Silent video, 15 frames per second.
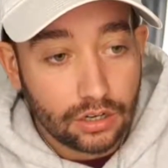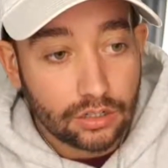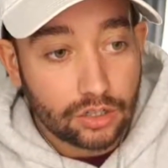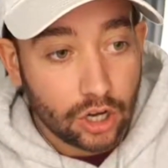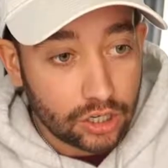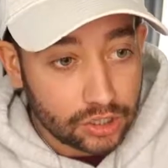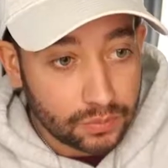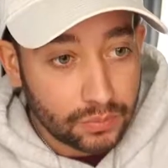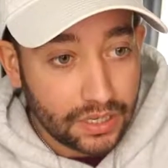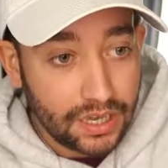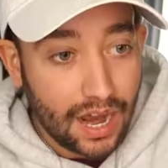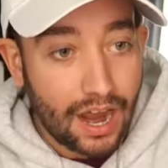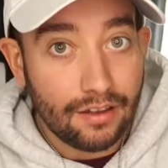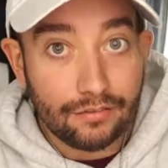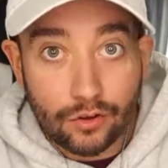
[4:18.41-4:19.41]
Trust
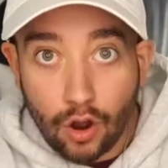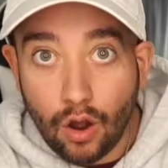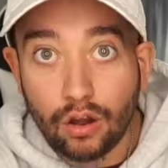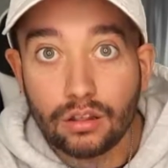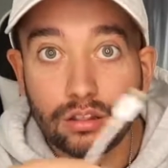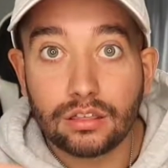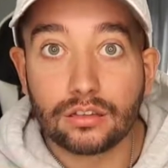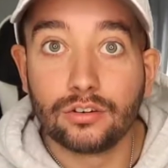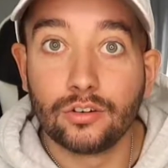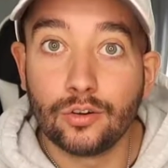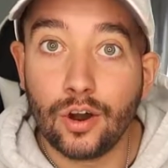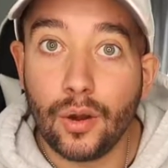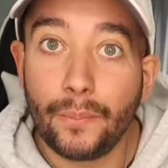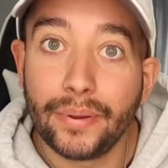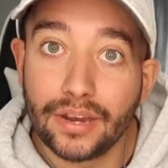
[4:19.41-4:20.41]
me, I've gone
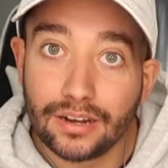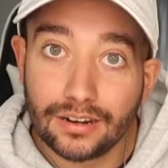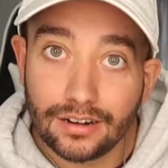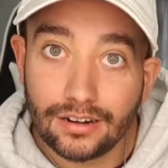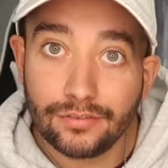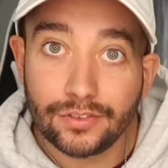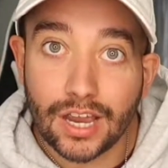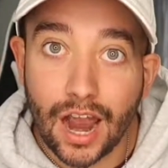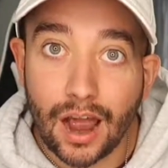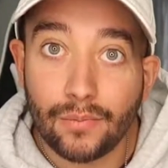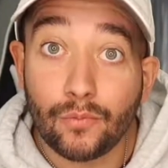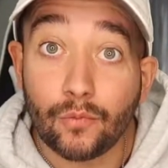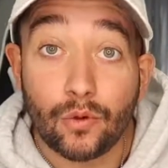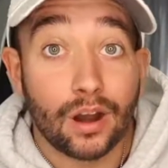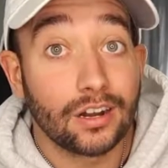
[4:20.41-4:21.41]
through a period of
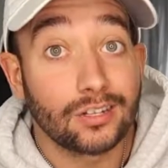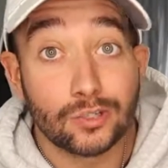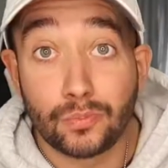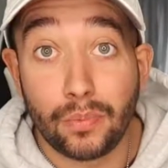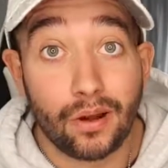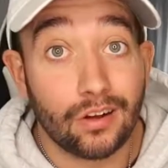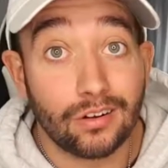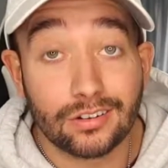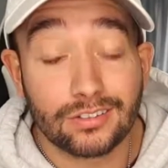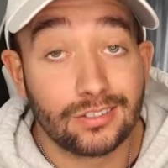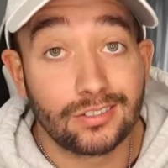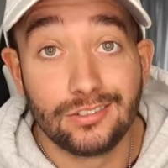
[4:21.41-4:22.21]
time where I just bought